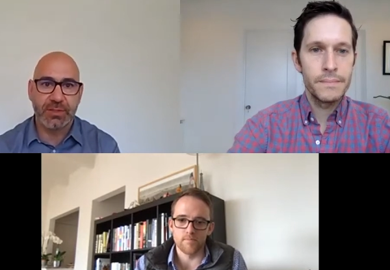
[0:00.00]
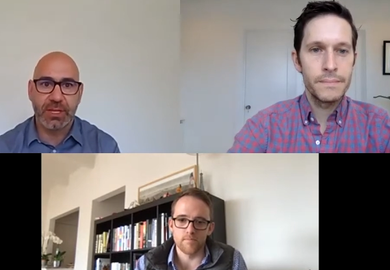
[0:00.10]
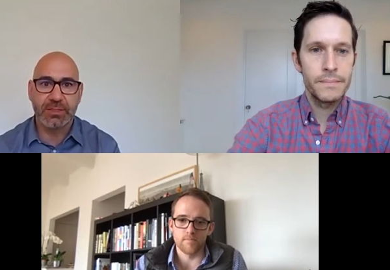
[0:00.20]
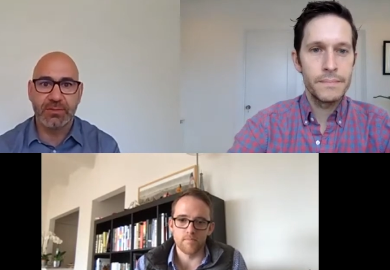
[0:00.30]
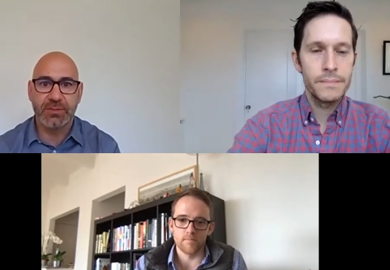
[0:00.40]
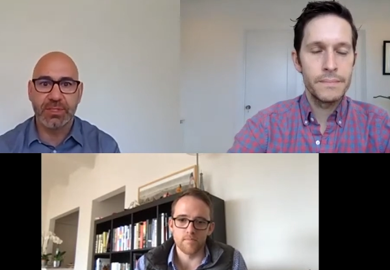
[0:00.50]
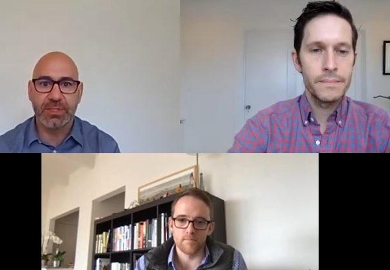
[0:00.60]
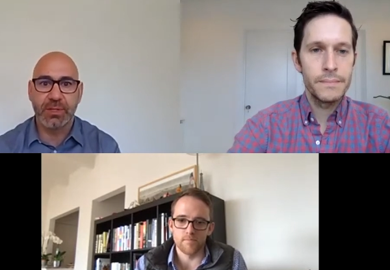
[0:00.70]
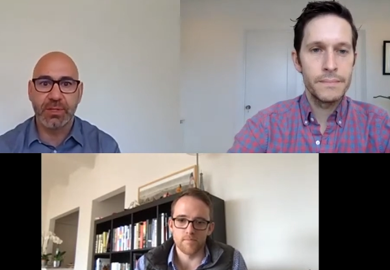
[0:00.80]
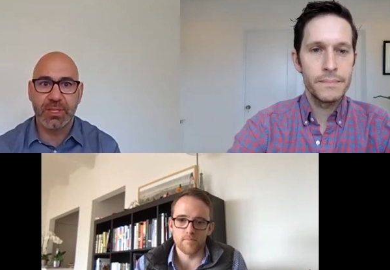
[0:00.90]
Speaker 1: activity.
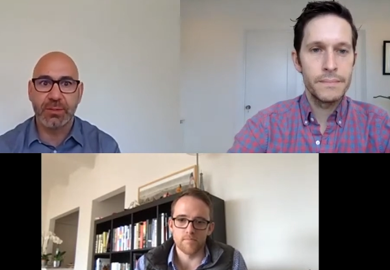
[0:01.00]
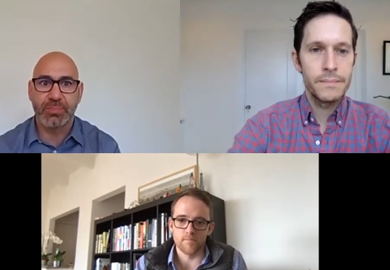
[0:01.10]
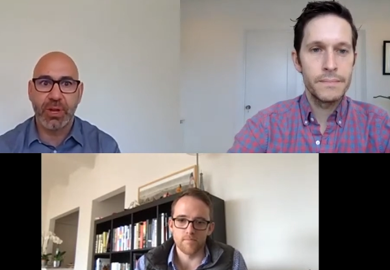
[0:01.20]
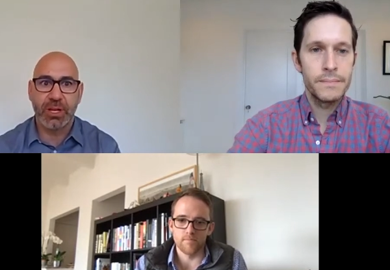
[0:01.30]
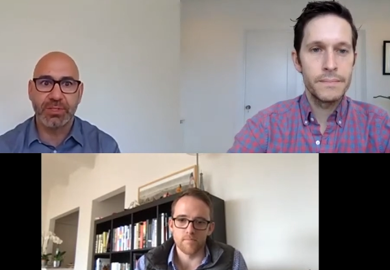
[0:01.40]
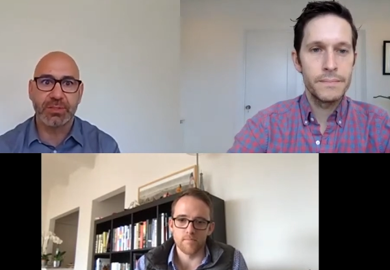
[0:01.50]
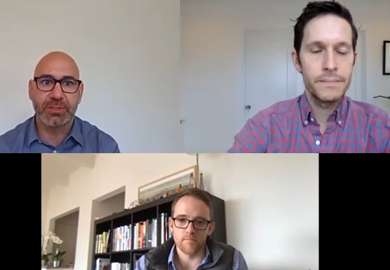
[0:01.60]
So I think projects,